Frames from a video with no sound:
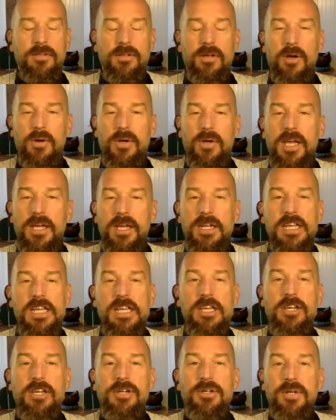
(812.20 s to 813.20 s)
okay, an
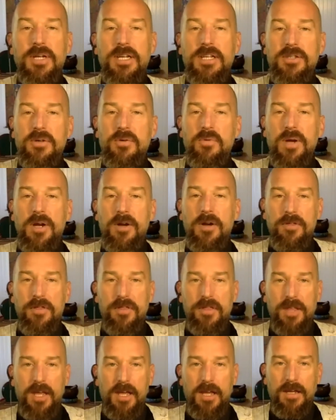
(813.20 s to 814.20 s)
ego is a weird
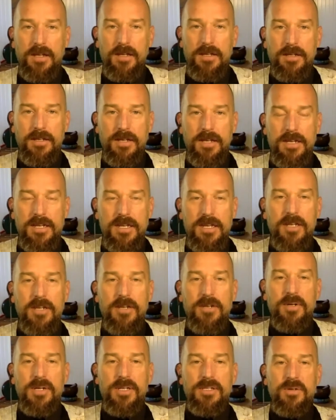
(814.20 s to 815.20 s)
thing. An
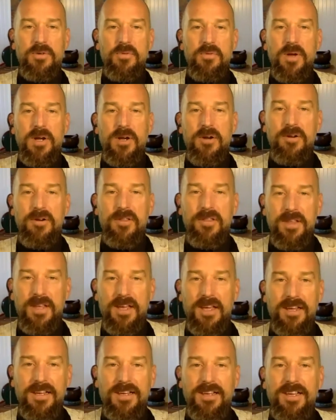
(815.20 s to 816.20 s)
ego is a weird
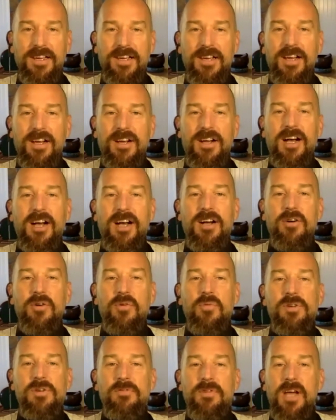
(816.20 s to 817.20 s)
thing.
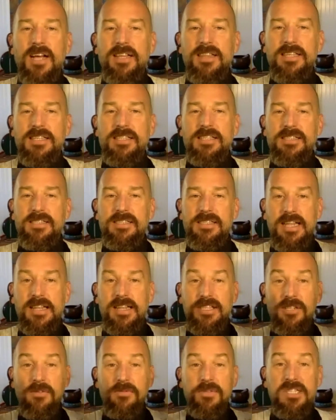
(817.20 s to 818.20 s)
We've got this
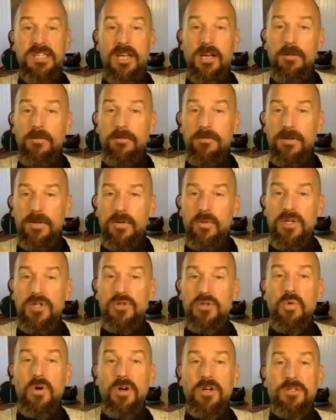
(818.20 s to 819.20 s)
sense of self, which
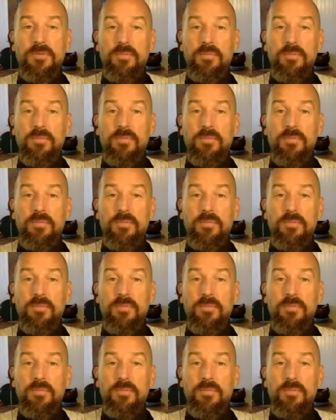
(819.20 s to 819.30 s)
works